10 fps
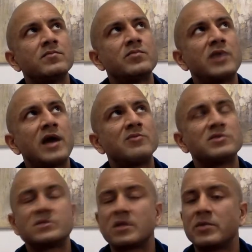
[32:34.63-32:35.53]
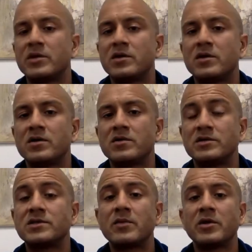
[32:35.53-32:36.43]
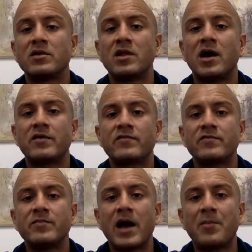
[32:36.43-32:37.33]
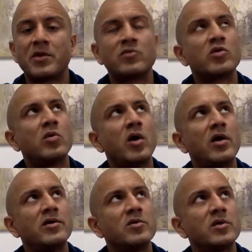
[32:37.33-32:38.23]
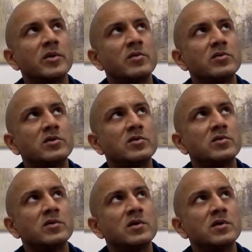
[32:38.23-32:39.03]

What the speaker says: perhaps there's going to be a lot of mapping required in order to be able to